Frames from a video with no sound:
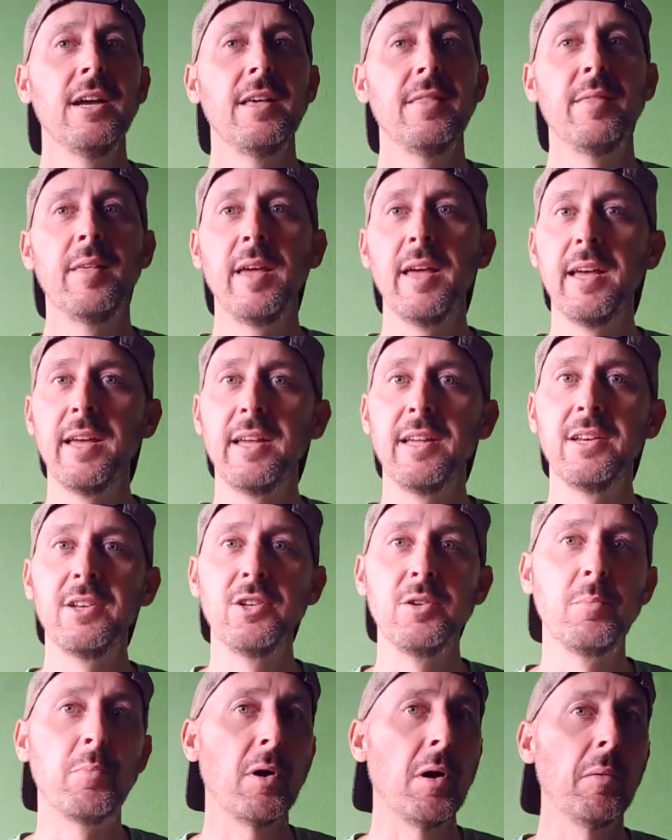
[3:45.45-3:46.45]
then
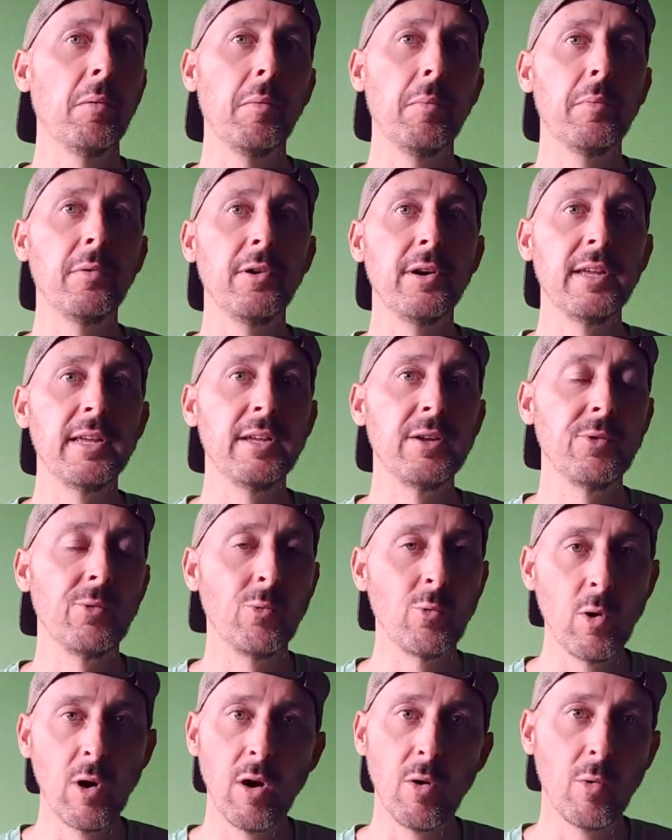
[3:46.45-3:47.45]
you probably
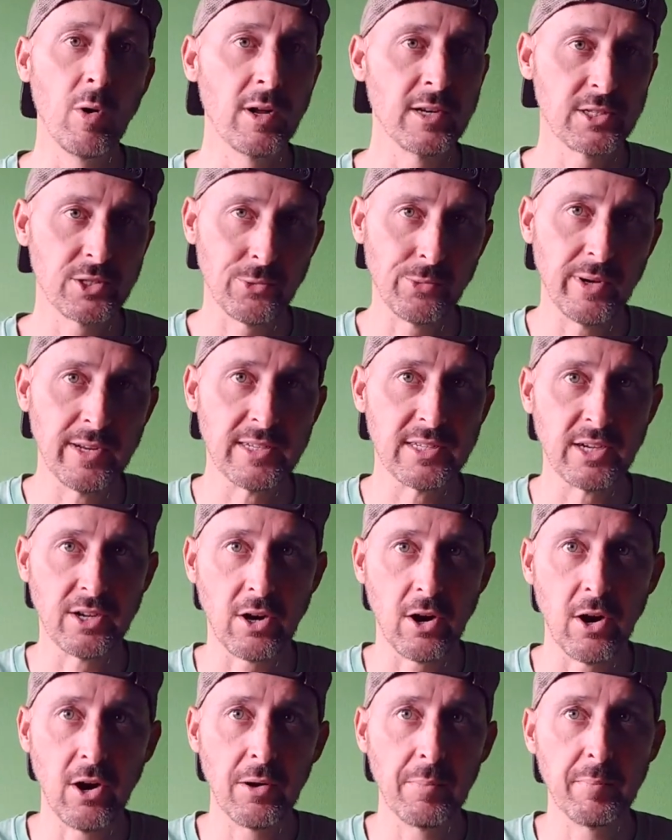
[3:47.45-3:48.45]
will want to rent a
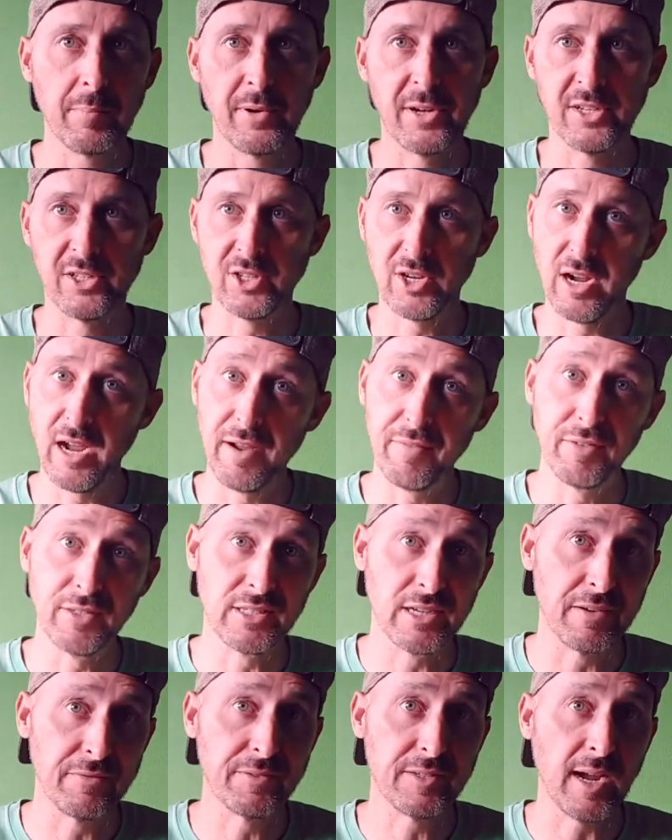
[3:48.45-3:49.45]
car because you'll have a
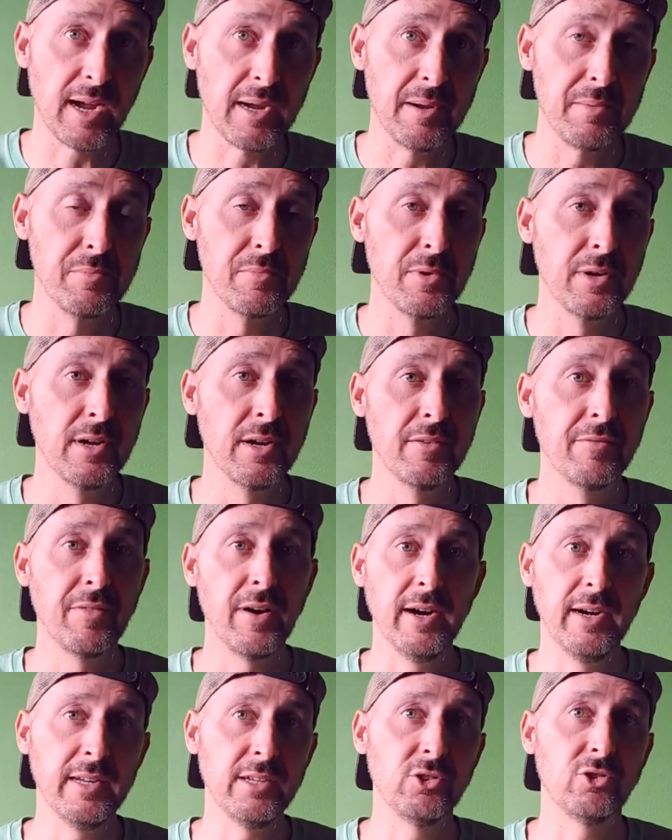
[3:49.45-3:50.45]
tough time
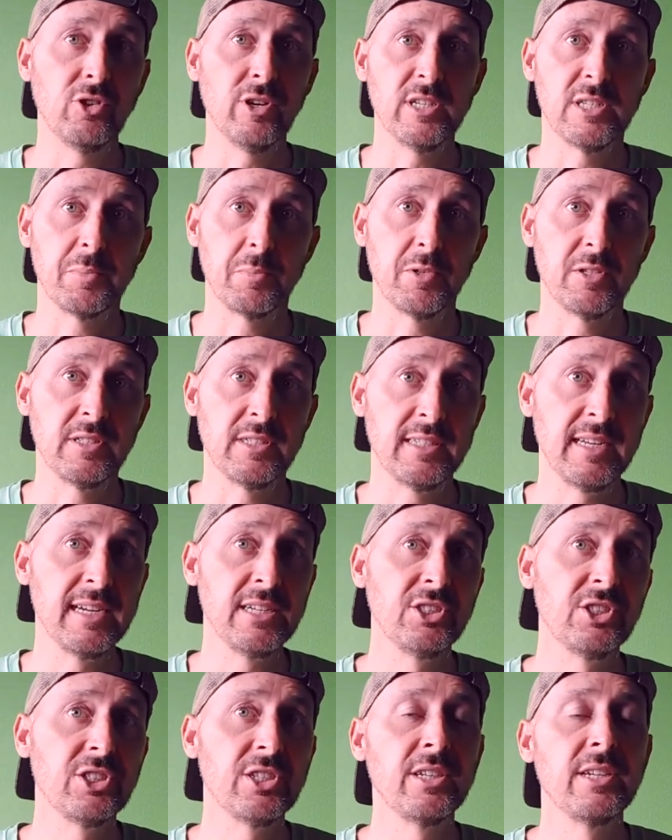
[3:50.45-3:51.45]
finding
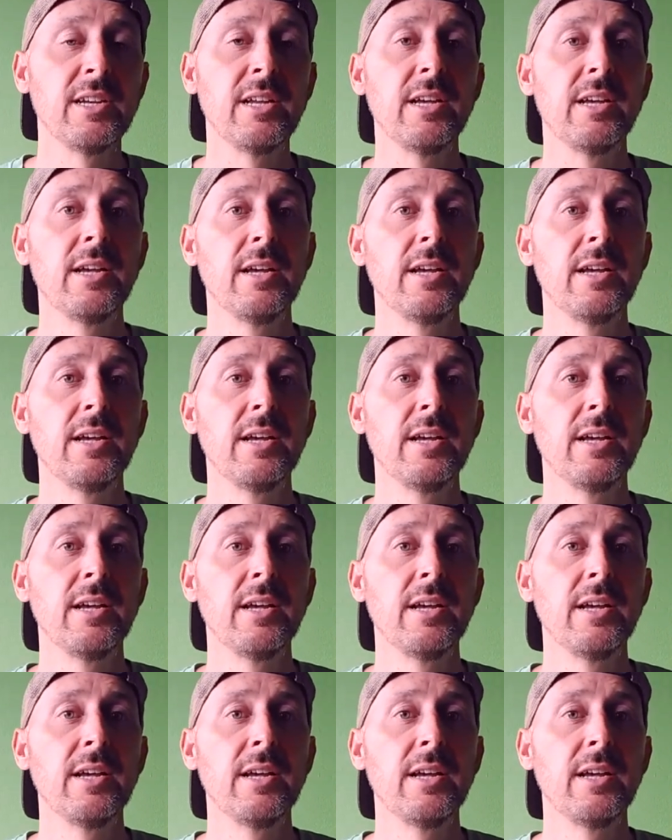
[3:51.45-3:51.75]
transportation